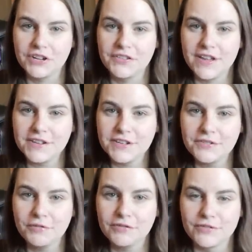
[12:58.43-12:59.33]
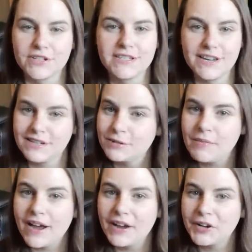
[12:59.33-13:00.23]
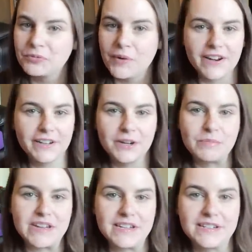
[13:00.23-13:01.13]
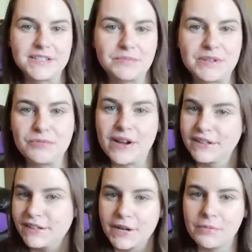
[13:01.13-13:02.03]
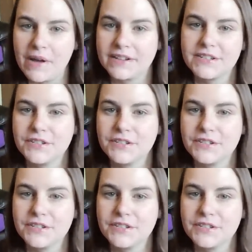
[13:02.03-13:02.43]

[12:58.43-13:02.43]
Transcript: Thank you for standing by and waiting on me to be ready to come back to